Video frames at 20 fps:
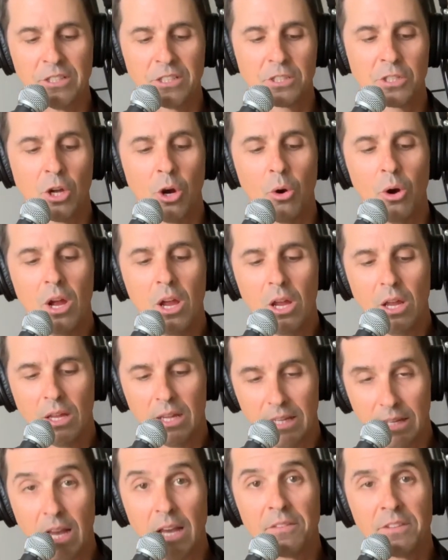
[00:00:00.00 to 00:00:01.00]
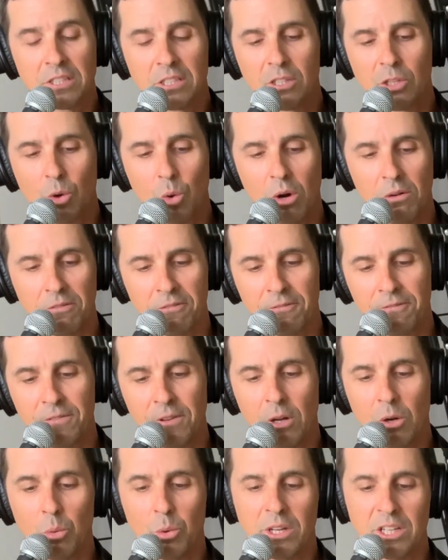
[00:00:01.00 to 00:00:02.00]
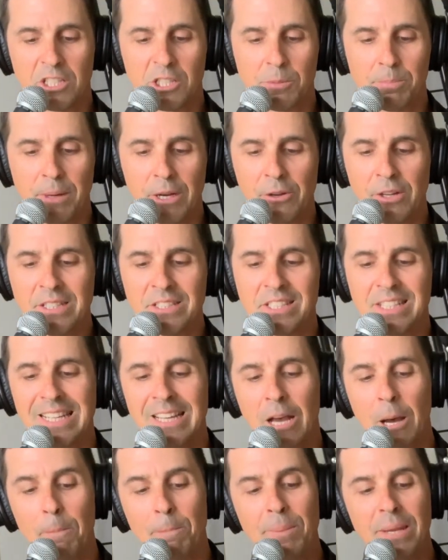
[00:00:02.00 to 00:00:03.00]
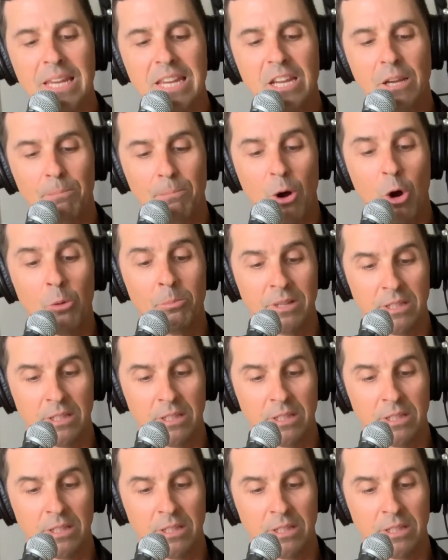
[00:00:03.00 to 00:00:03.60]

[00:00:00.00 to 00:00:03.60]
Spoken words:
experience. So this is a quote from Phil. When experiencing a peak